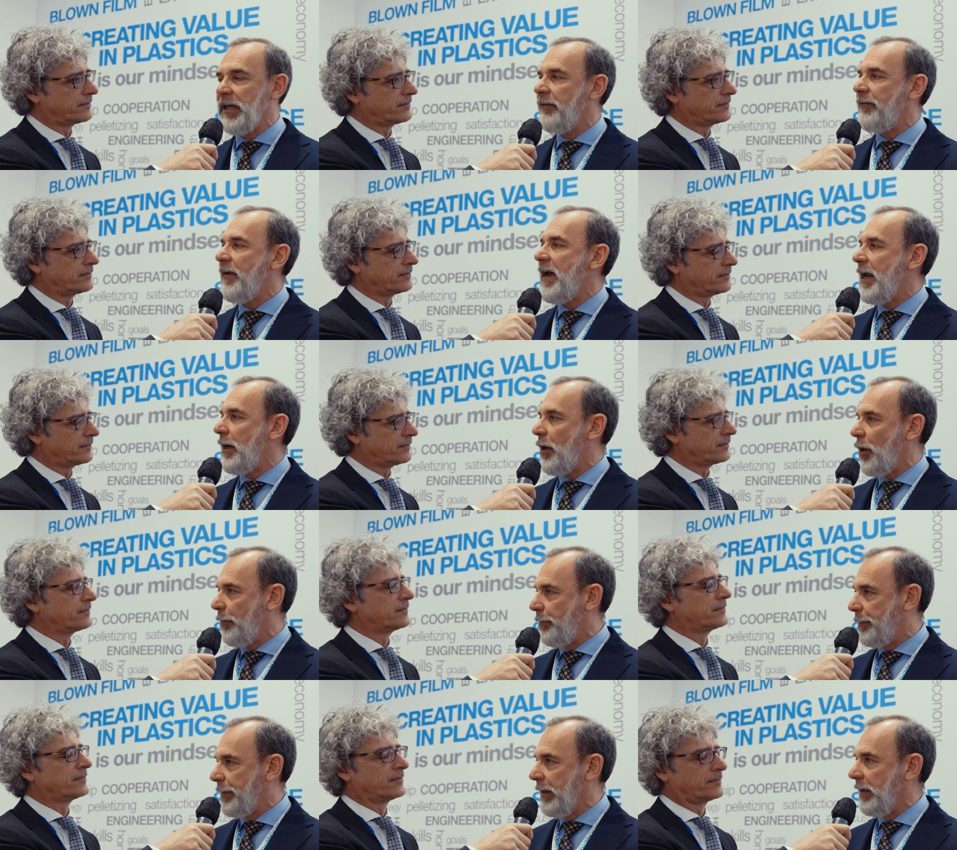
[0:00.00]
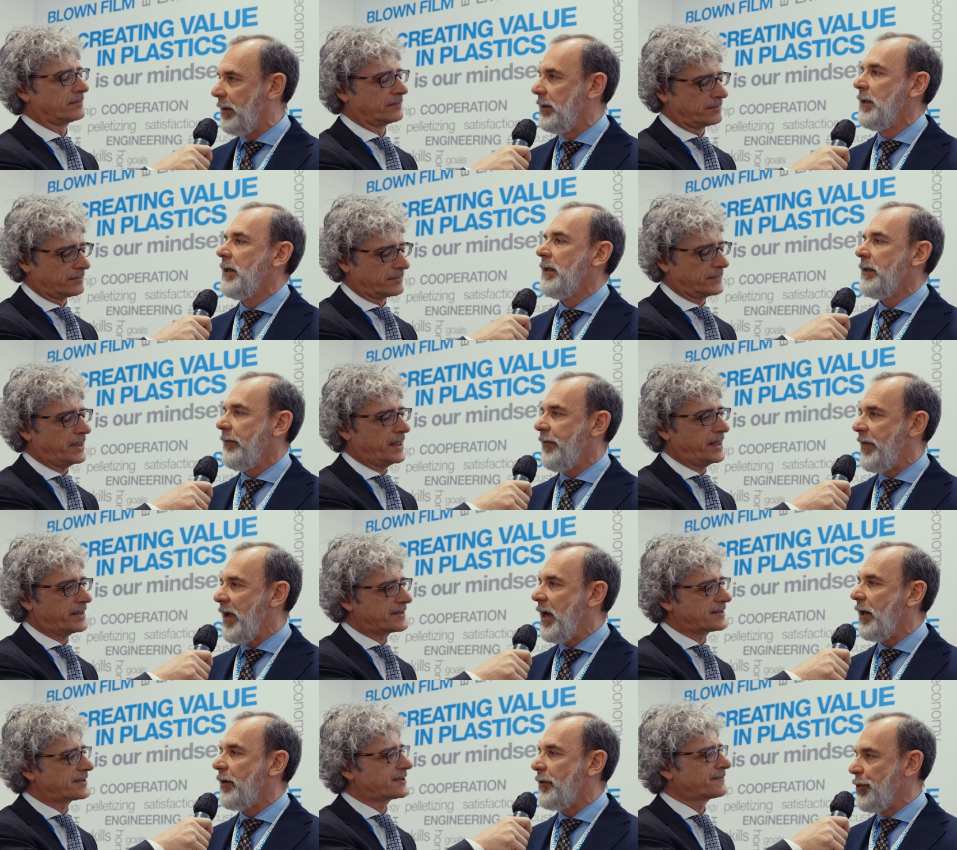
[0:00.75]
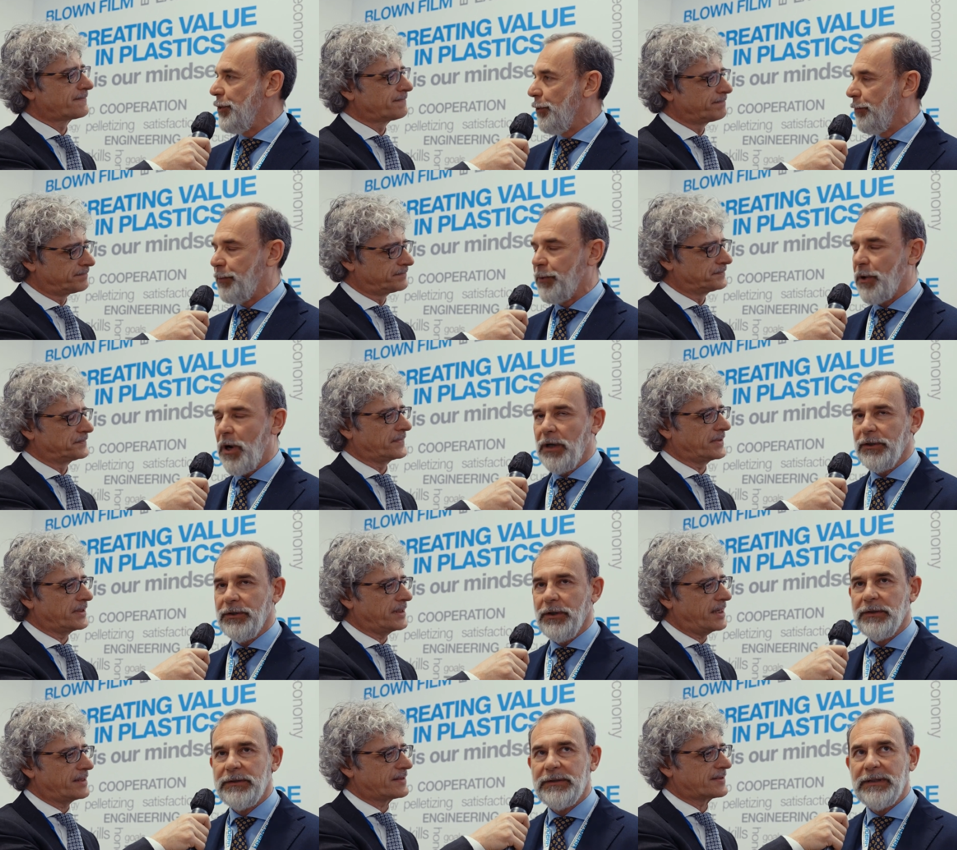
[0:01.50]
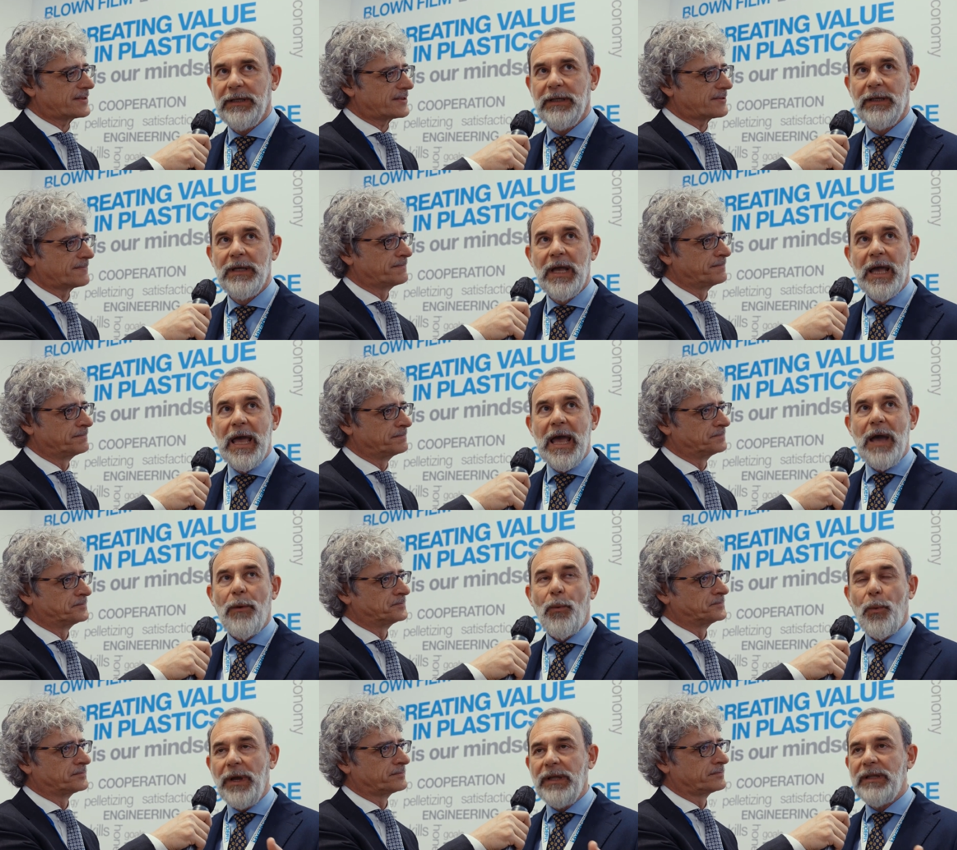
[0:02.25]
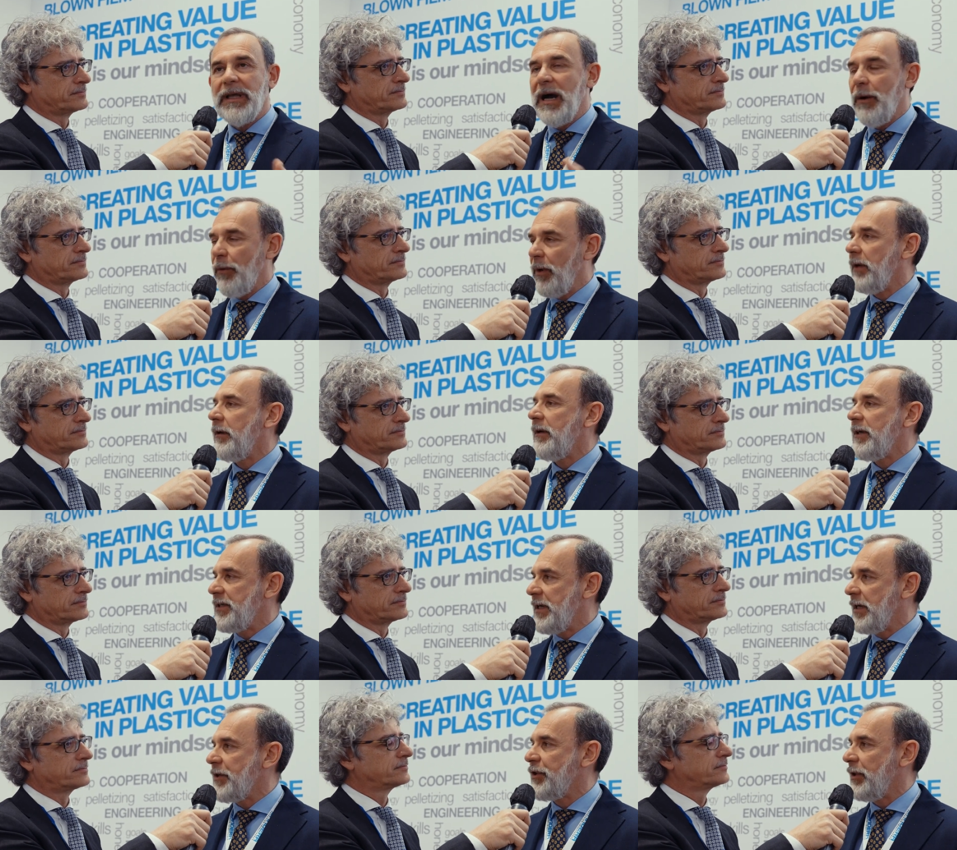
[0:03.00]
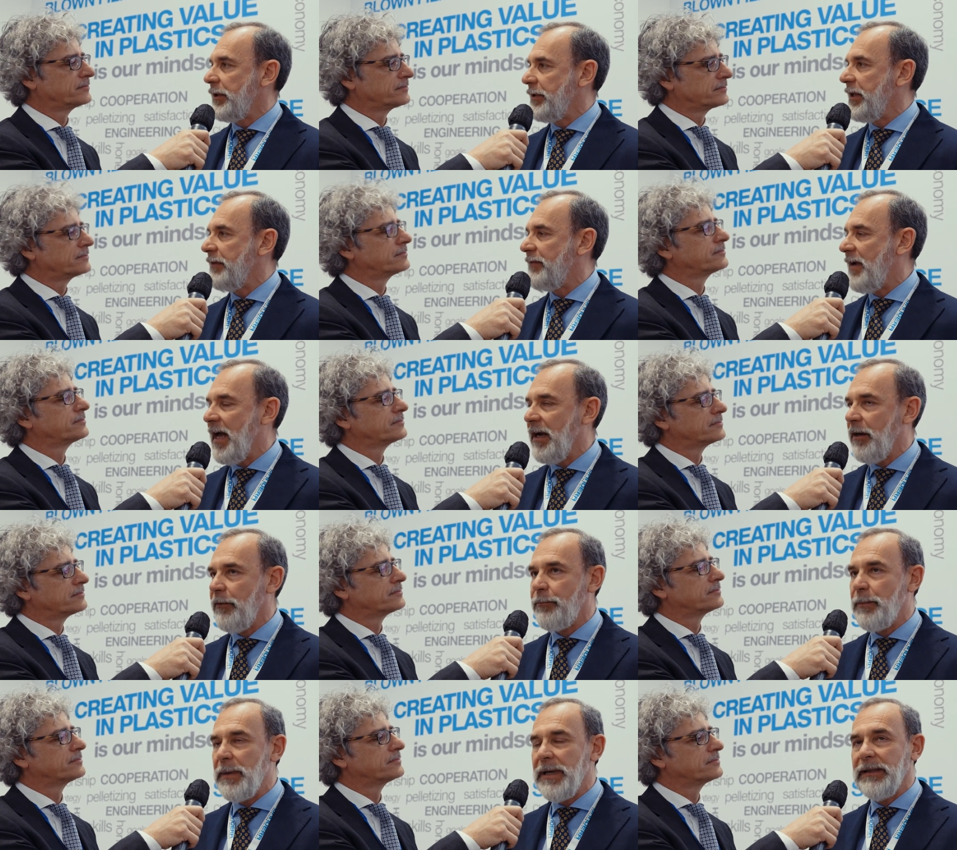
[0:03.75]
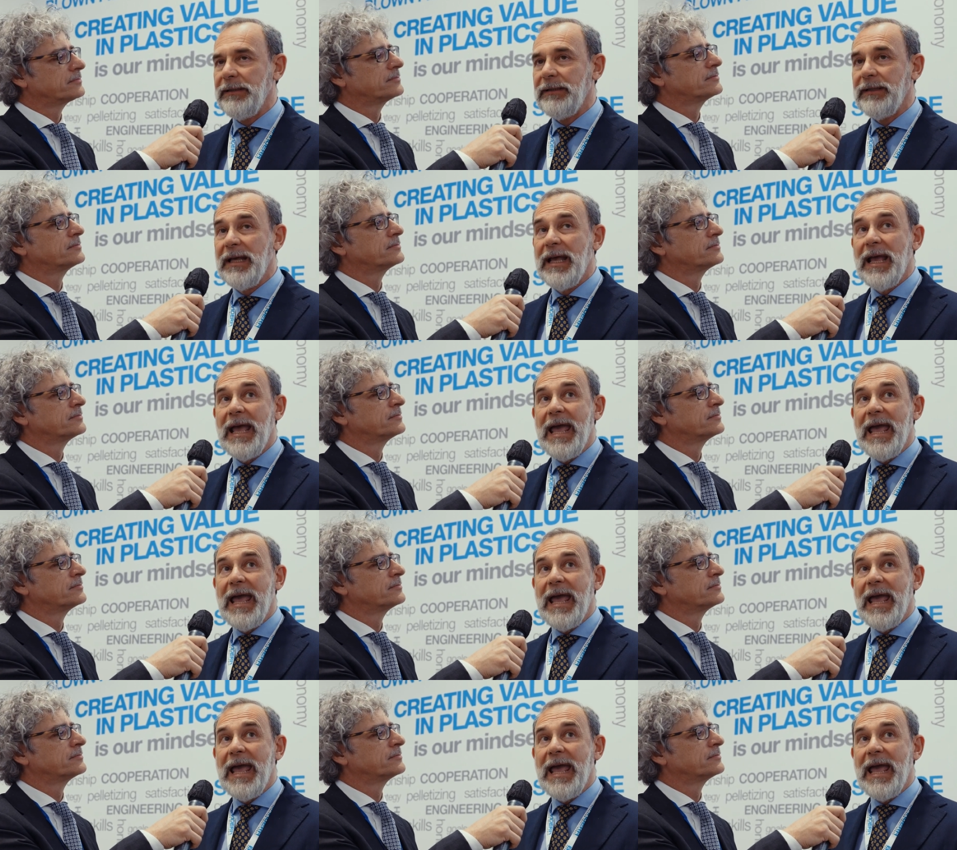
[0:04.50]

Speaker 1: develop yes. their new product yes. with our research and development